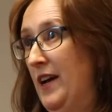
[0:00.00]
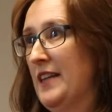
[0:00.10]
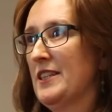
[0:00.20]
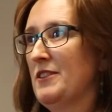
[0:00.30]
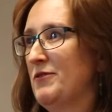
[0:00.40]

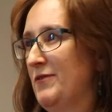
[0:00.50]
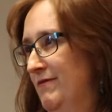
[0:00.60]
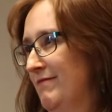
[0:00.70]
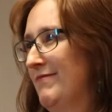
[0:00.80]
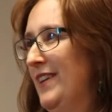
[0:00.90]
as I've
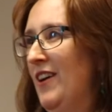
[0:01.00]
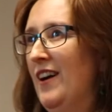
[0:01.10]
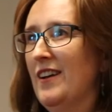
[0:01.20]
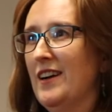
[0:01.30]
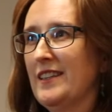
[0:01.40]

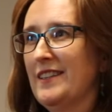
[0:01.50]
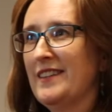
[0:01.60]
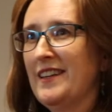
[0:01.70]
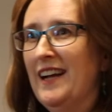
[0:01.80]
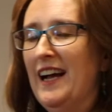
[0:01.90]

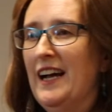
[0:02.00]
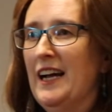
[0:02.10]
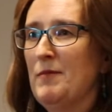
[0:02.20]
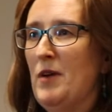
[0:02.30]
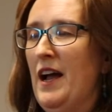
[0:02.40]
highlighted,
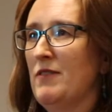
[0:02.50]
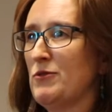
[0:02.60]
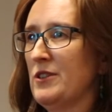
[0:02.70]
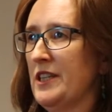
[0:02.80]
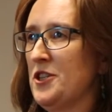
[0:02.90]
I have a
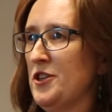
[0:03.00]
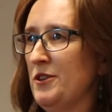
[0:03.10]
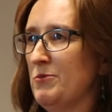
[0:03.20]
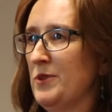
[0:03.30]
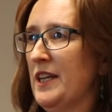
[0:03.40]
real
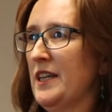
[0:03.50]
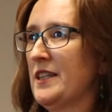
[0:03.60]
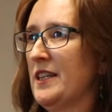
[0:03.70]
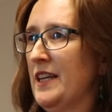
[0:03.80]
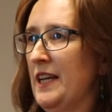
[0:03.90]
issue
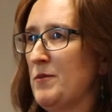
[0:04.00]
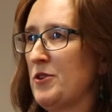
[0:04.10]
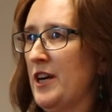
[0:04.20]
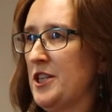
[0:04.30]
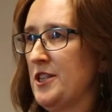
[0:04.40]
with
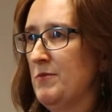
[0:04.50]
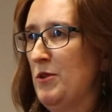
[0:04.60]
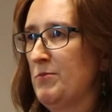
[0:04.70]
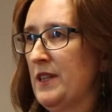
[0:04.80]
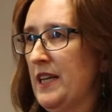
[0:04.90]
immigration and
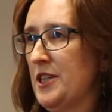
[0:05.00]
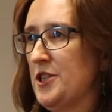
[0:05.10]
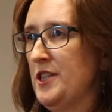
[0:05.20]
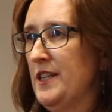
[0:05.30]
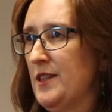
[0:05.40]

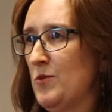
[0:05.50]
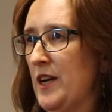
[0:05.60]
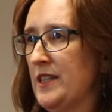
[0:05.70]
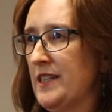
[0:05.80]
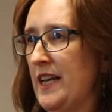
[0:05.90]
population and the
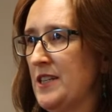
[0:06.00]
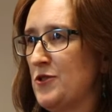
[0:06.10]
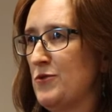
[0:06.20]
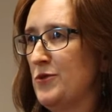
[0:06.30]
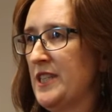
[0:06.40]
way that they are
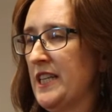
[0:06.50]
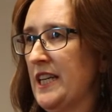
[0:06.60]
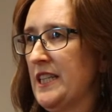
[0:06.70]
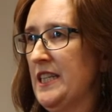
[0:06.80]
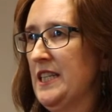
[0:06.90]
drawn
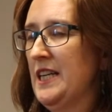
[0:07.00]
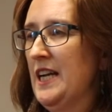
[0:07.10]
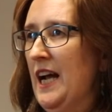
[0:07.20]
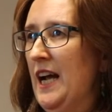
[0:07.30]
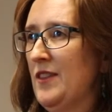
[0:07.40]
together
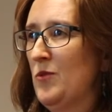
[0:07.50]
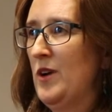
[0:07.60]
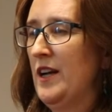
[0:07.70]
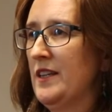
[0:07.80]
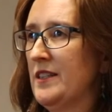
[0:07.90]
and the
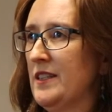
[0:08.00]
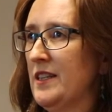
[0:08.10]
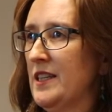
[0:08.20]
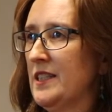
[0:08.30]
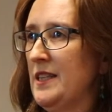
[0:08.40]
way
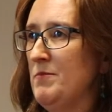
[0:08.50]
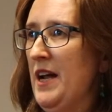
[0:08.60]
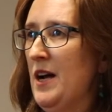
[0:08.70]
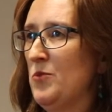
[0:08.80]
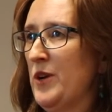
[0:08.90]
that
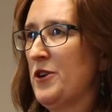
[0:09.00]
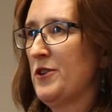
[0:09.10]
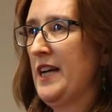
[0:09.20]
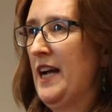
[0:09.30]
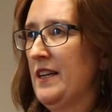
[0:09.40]
somehow we
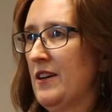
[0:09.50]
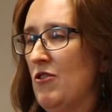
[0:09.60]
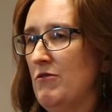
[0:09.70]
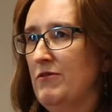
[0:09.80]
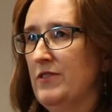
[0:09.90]
create a
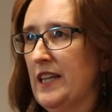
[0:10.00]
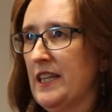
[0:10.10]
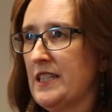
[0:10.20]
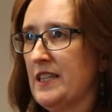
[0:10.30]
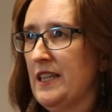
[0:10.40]

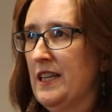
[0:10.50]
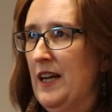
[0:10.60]
conflict